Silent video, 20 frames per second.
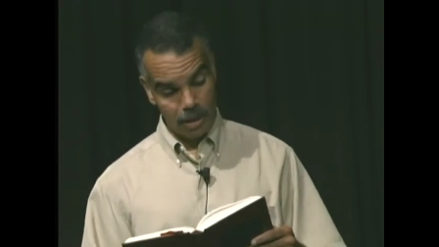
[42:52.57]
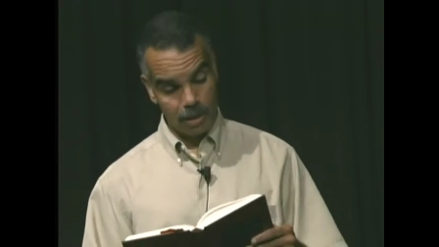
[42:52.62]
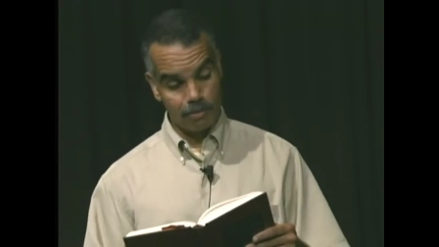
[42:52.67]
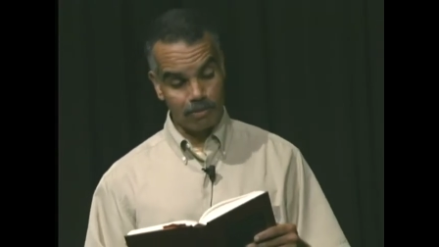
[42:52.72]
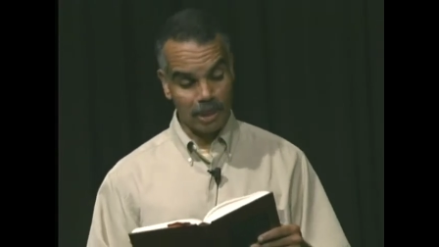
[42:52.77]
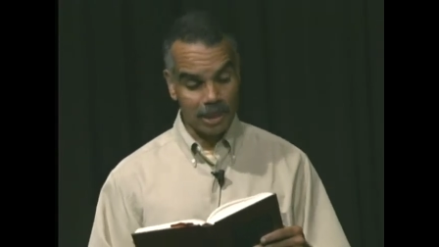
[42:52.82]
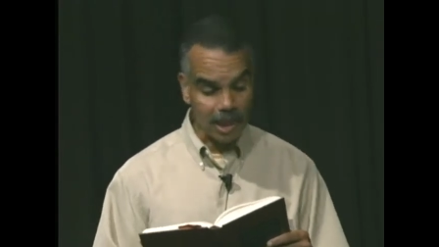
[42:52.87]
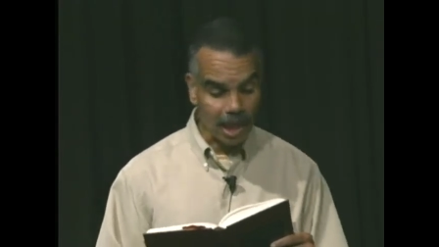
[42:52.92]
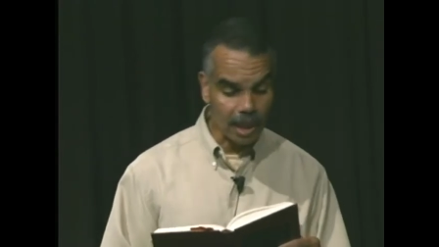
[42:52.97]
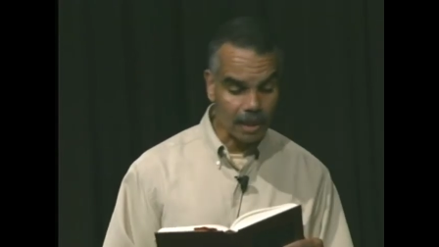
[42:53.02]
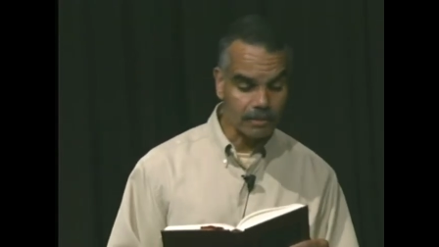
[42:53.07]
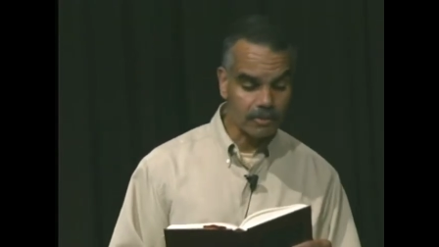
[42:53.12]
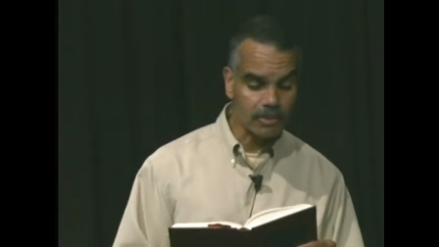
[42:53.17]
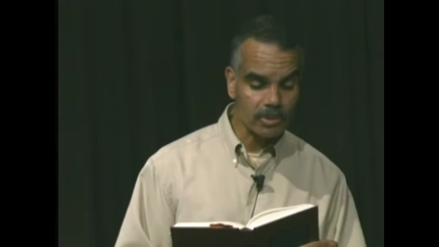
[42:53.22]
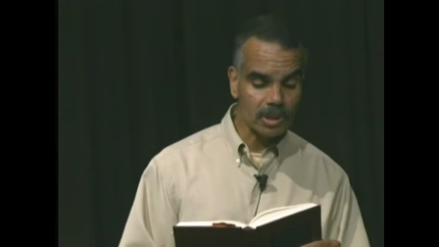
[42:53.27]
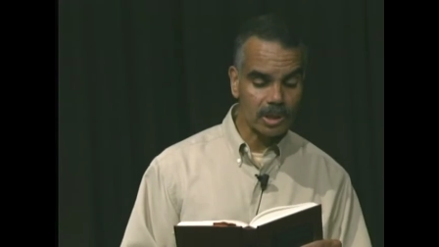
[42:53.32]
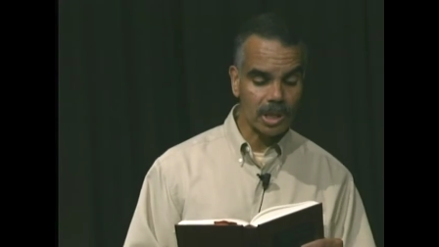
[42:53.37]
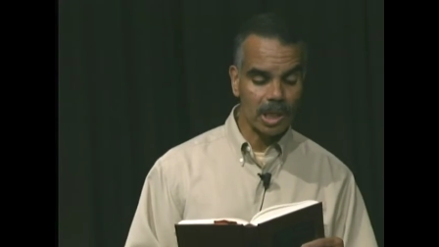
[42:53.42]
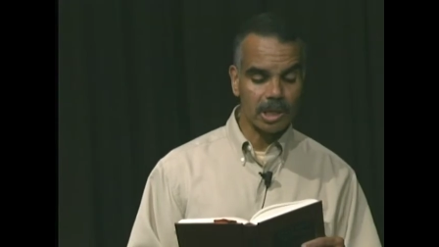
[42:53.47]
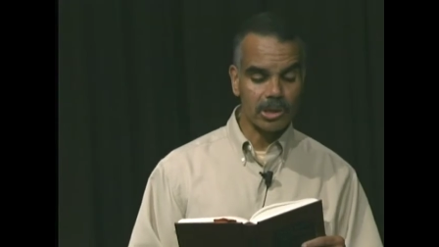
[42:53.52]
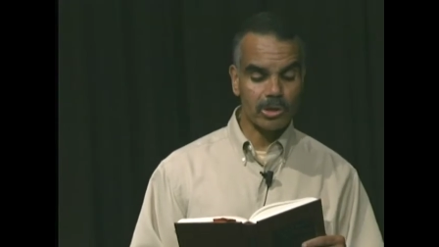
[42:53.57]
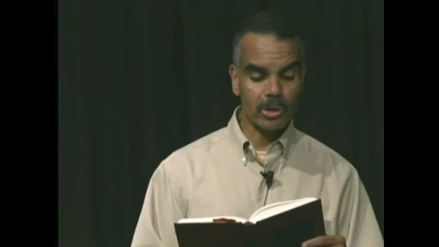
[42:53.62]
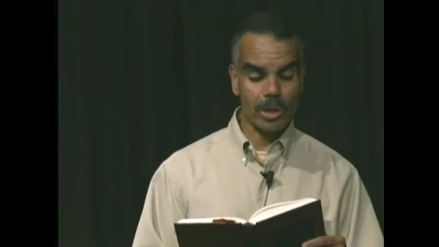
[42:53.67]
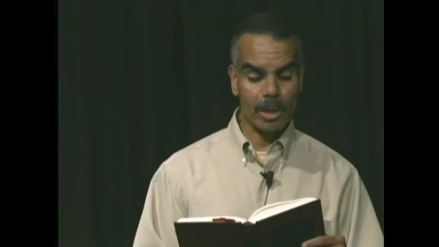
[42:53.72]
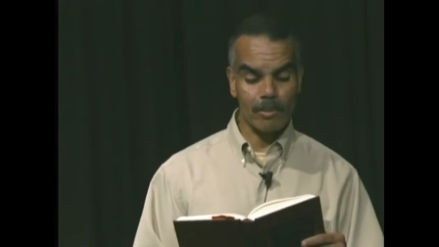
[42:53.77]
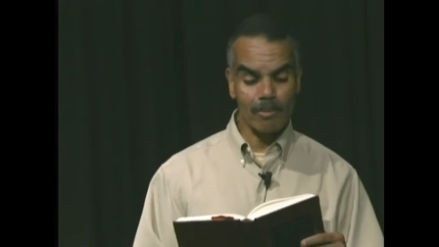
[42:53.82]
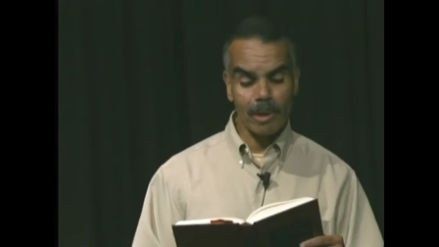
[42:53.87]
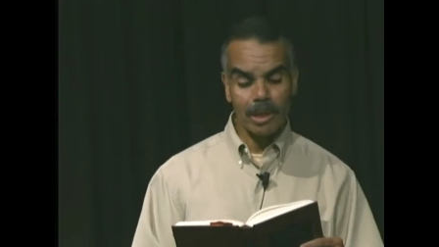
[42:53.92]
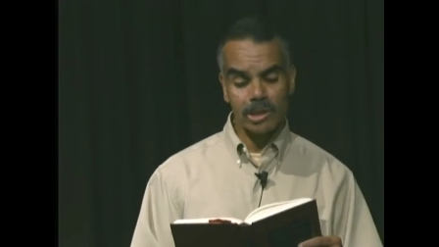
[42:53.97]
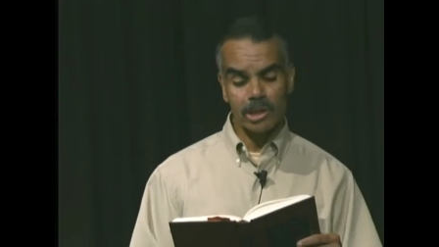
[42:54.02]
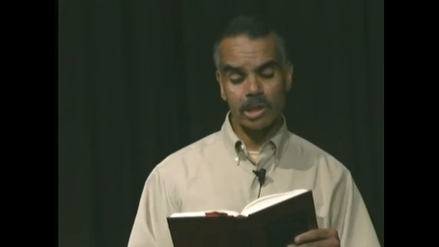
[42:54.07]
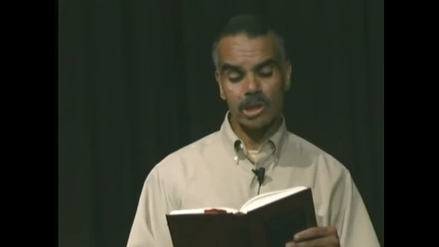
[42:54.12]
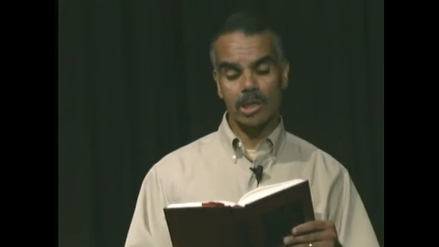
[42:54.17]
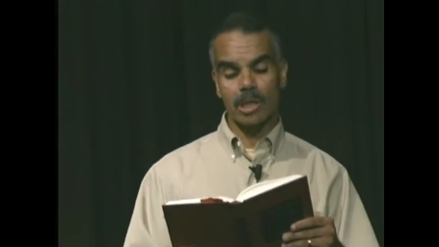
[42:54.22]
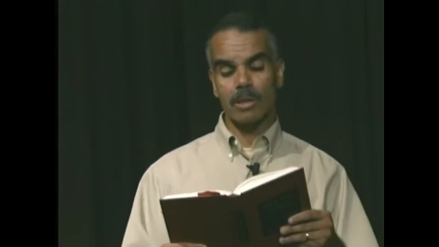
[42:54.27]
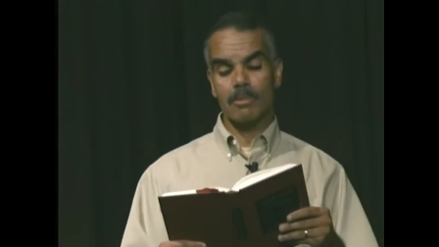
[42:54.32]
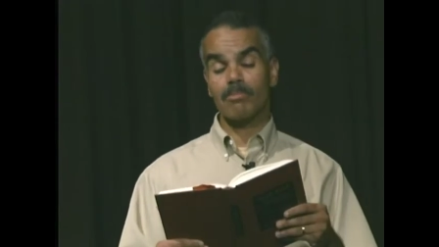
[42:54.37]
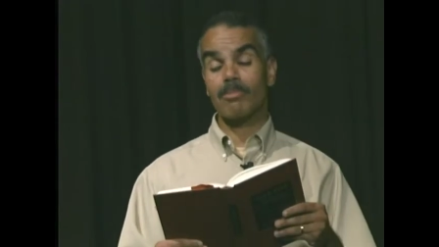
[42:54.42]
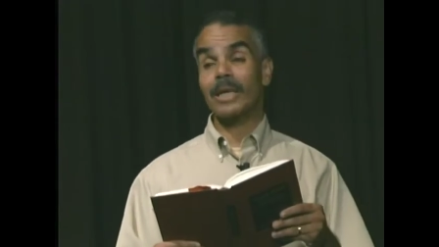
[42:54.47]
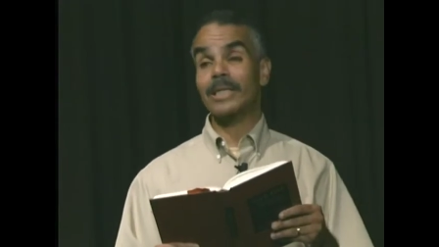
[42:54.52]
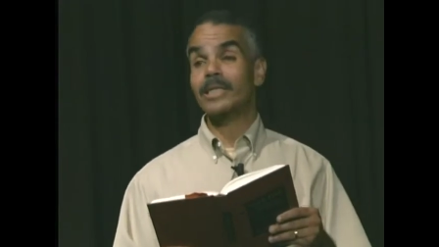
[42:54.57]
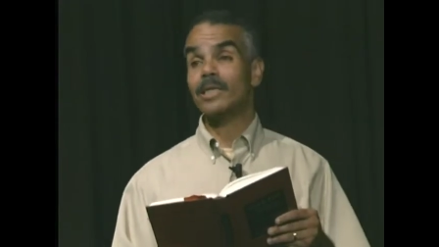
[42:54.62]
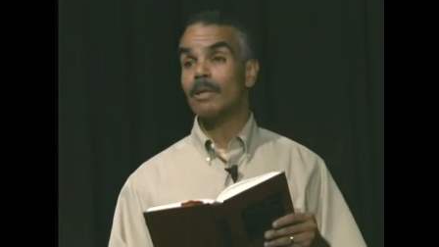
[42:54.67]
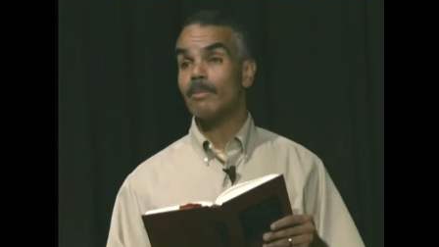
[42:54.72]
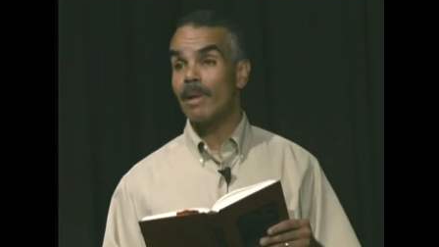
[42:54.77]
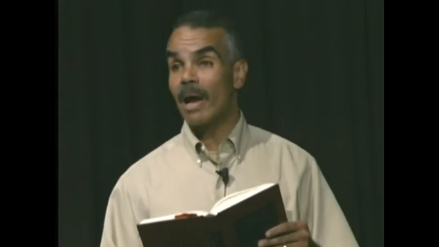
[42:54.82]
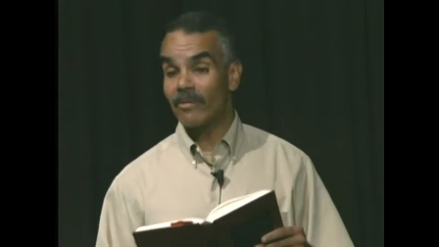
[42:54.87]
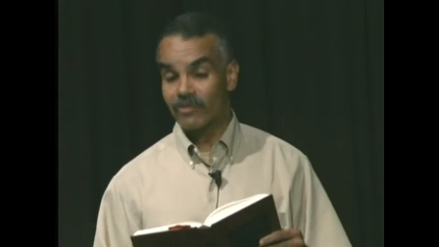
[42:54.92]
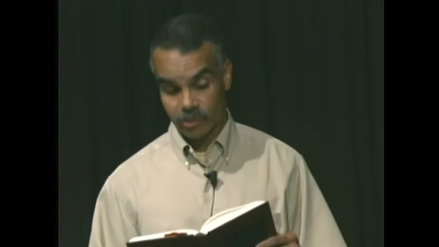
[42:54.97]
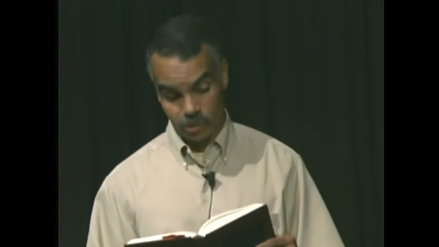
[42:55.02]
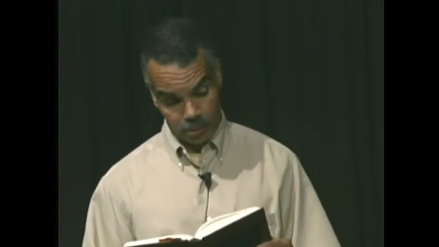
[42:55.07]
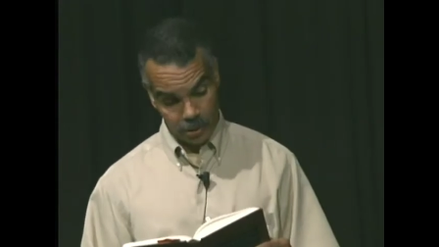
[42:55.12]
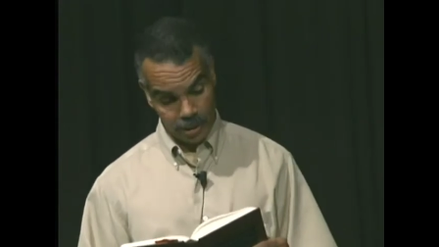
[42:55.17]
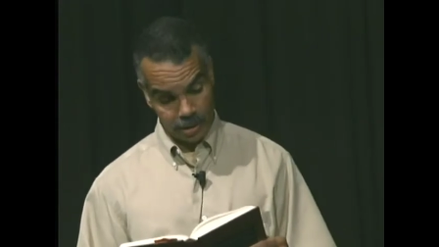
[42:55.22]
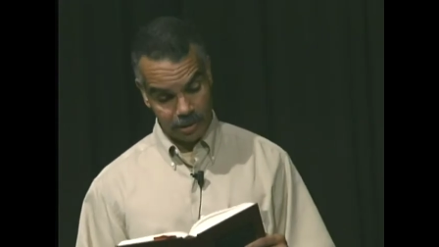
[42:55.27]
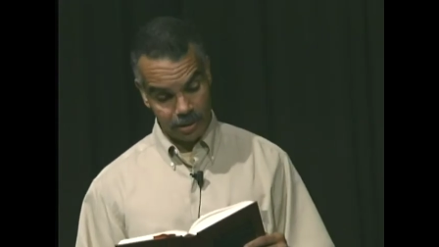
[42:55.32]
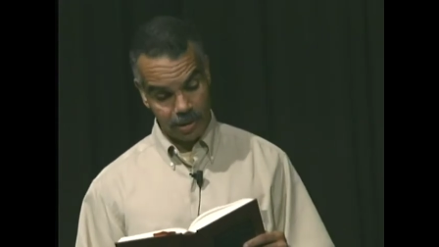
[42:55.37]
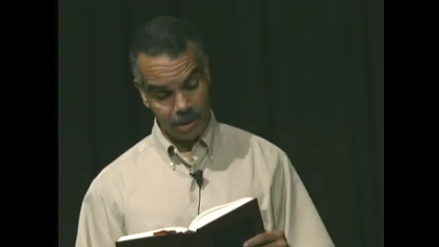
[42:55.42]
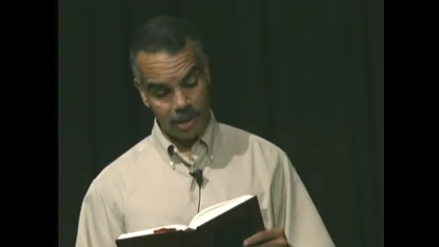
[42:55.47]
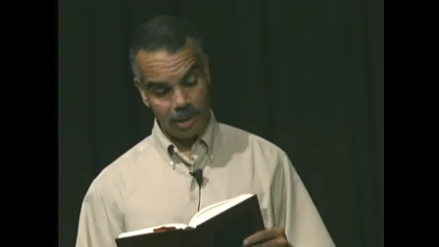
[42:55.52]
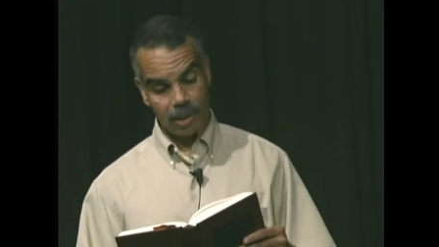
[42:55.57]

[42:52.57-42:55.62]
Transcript: becomes so that much might come after it,